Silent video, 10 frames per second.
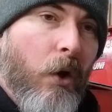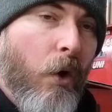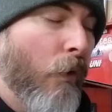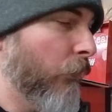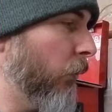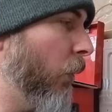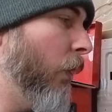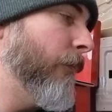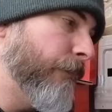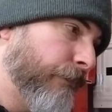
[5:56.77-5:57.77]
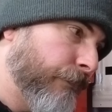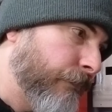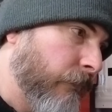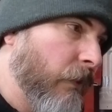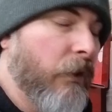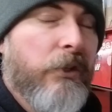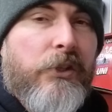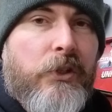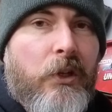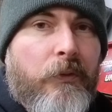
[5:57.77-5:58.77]
Overall, this
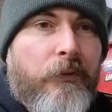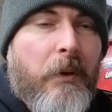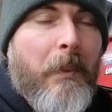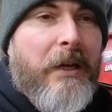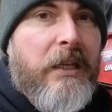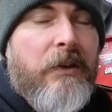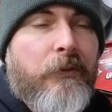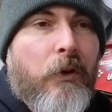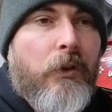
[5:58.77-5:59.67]
is going to fit my need for a